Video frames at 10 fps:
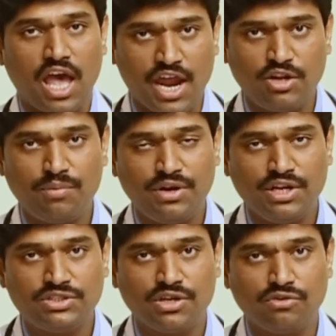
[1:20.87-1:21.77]

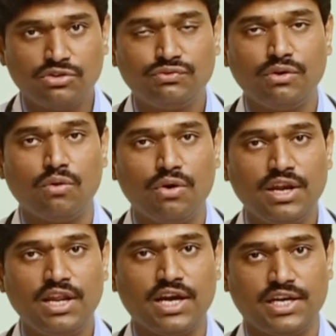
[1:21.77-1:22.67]
Antibiotics are useful
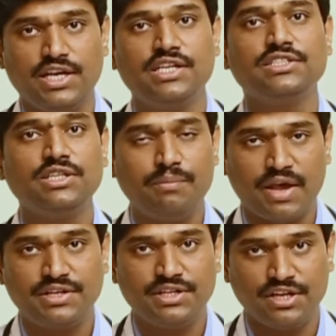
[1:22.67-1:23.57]
only against the
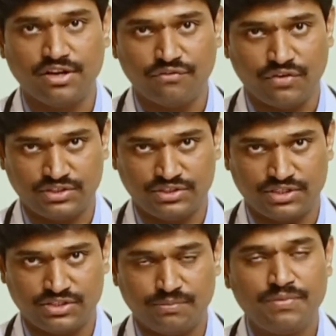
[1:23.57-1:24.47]
bacterial
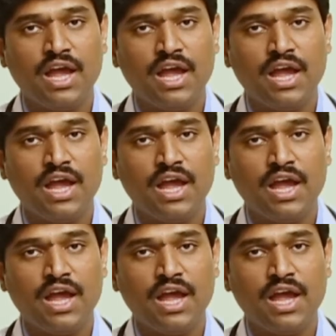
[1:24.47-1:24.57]
infections.